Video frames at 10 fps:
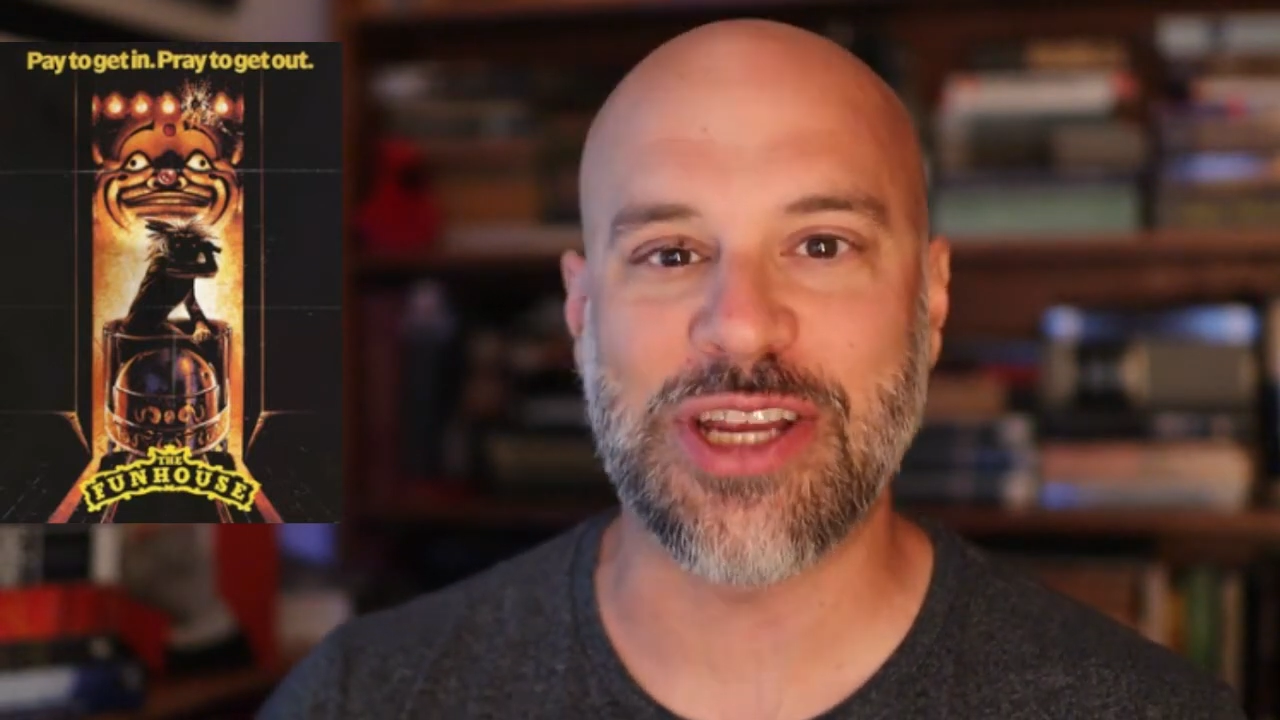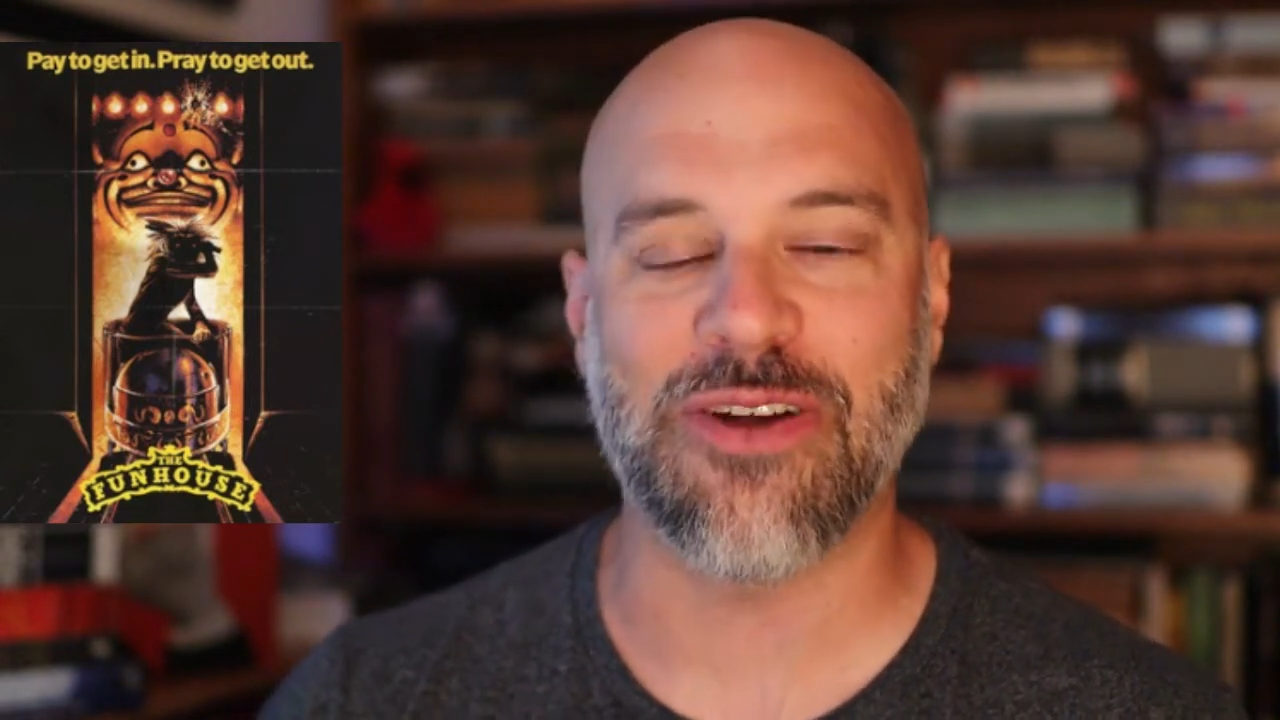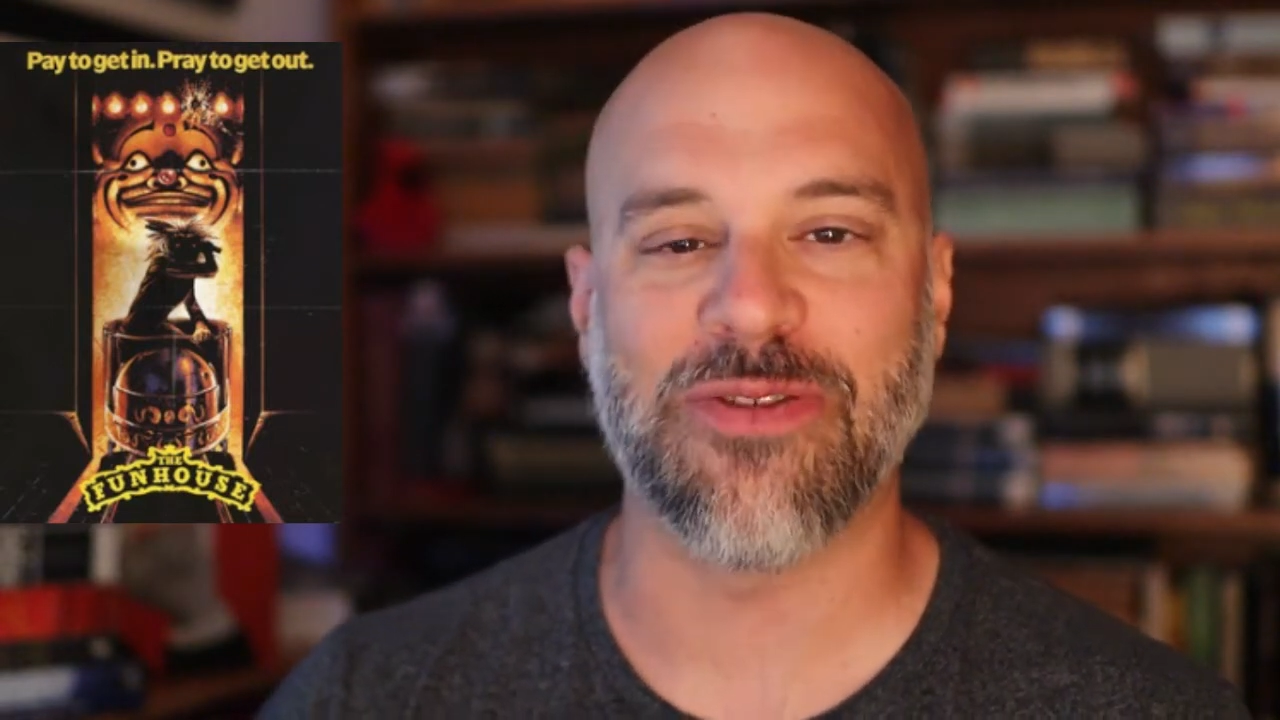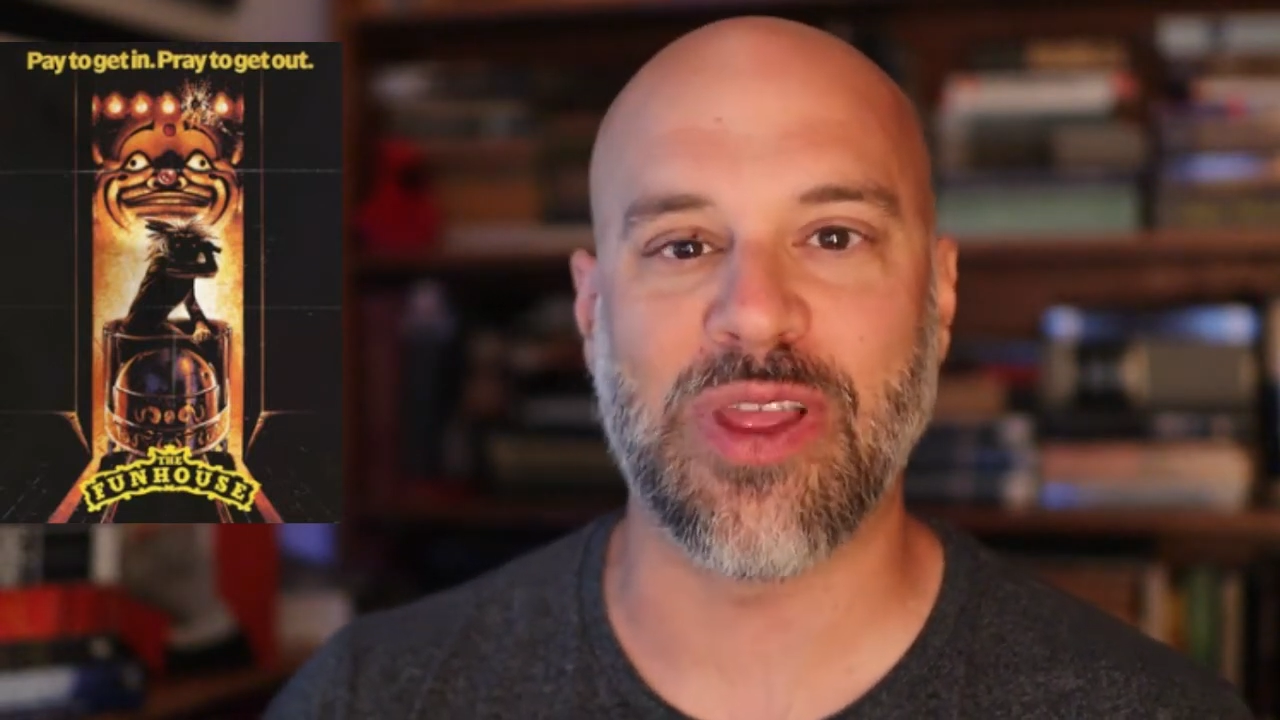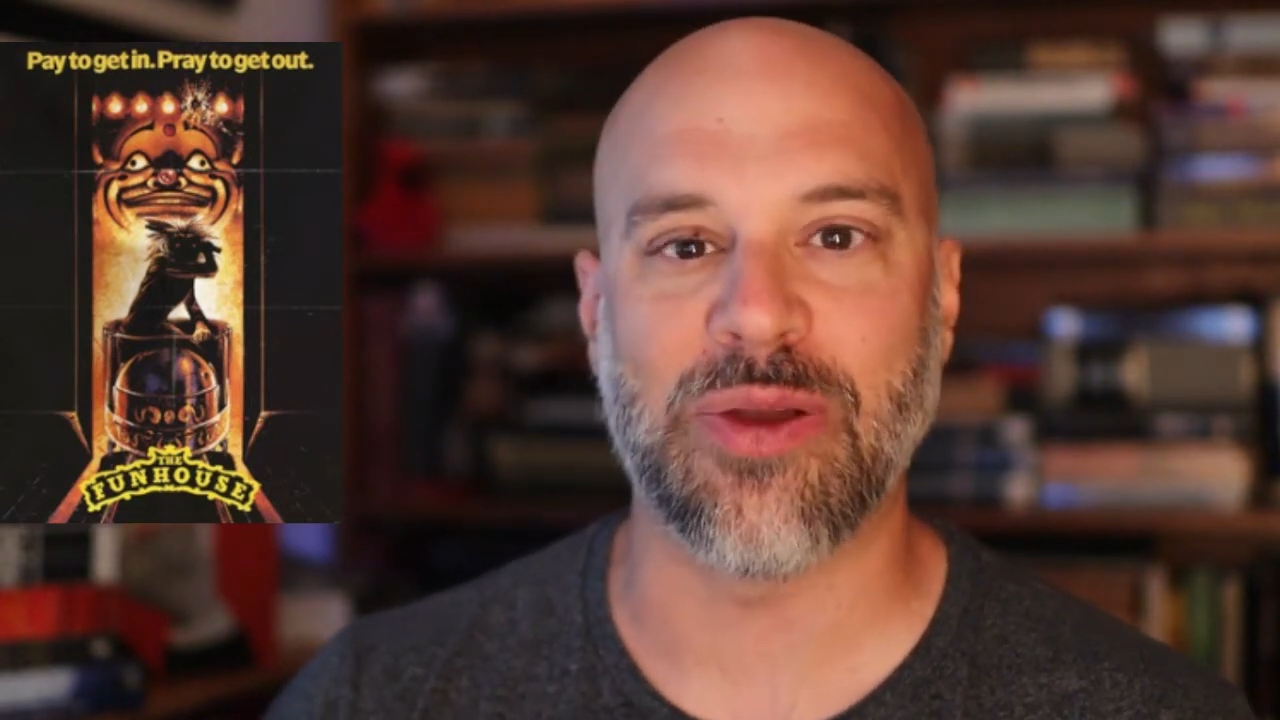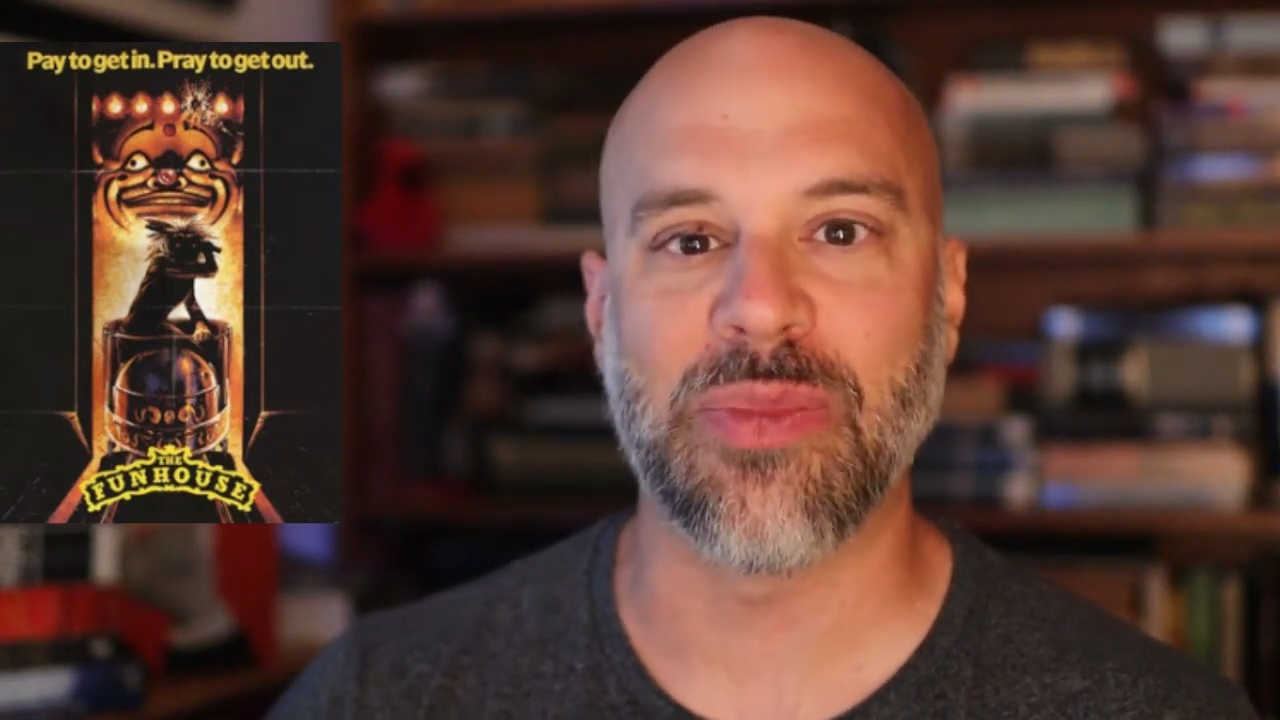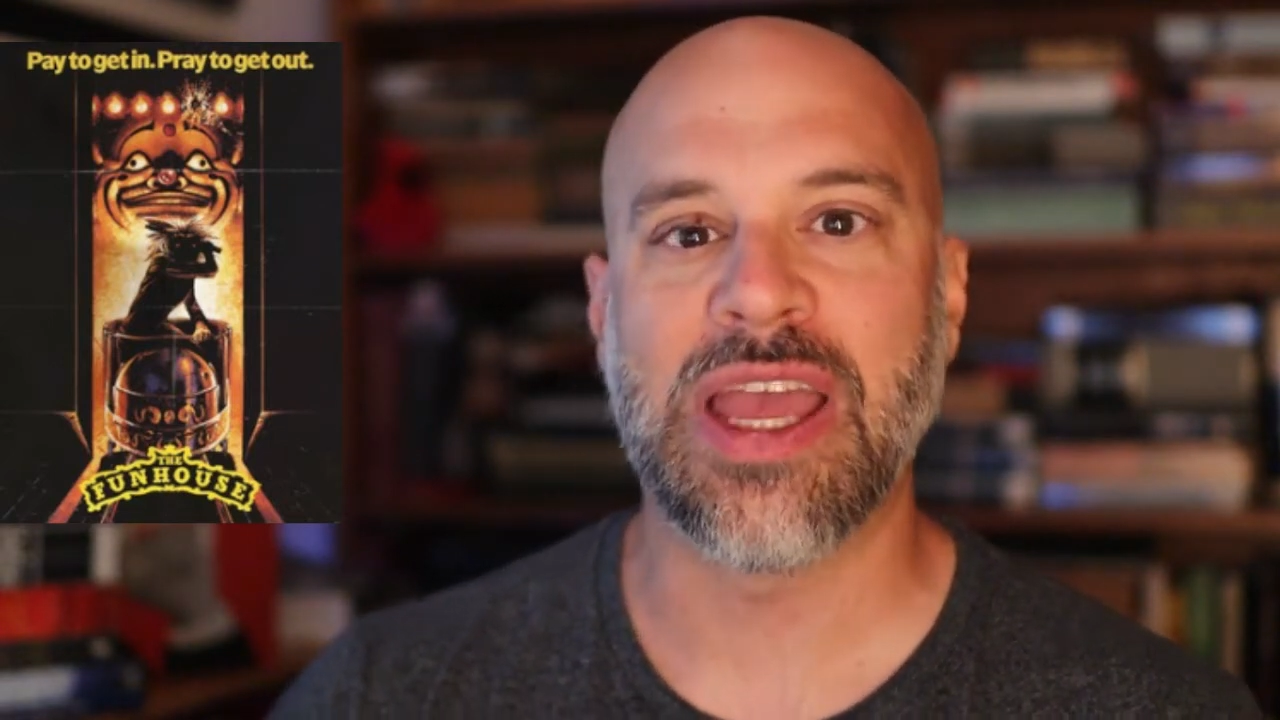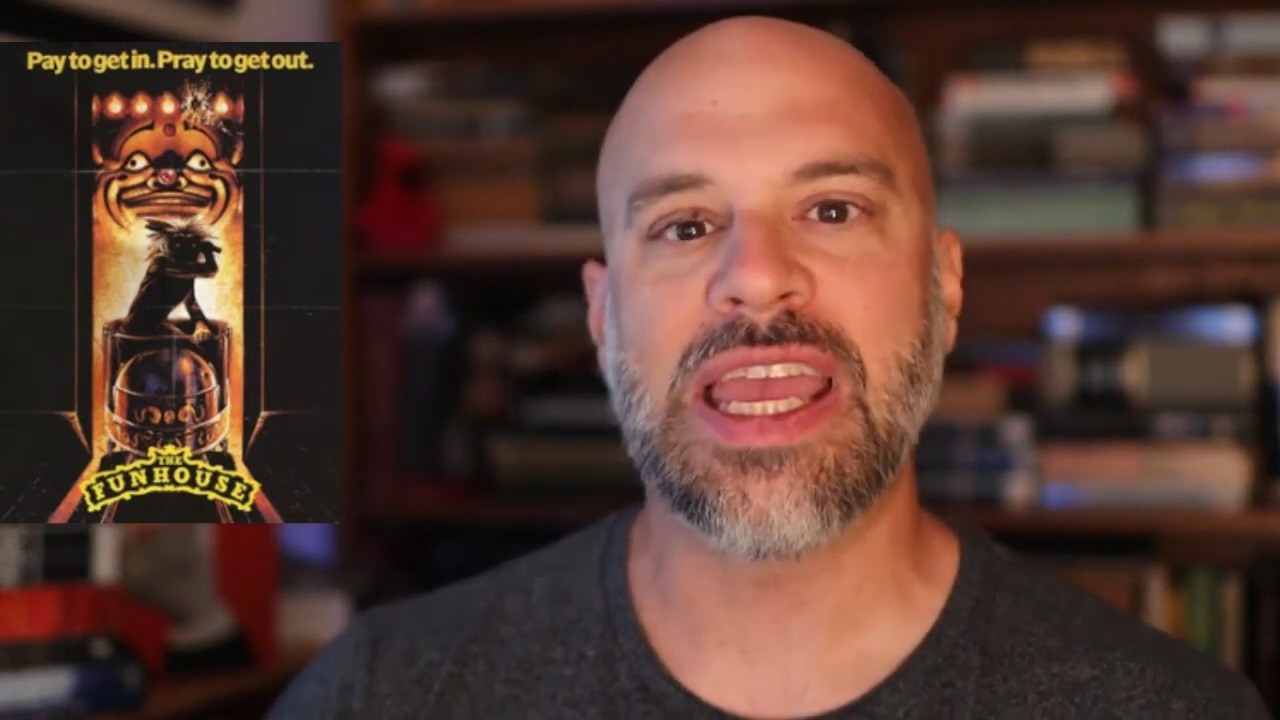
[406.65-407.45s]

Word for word: out for them,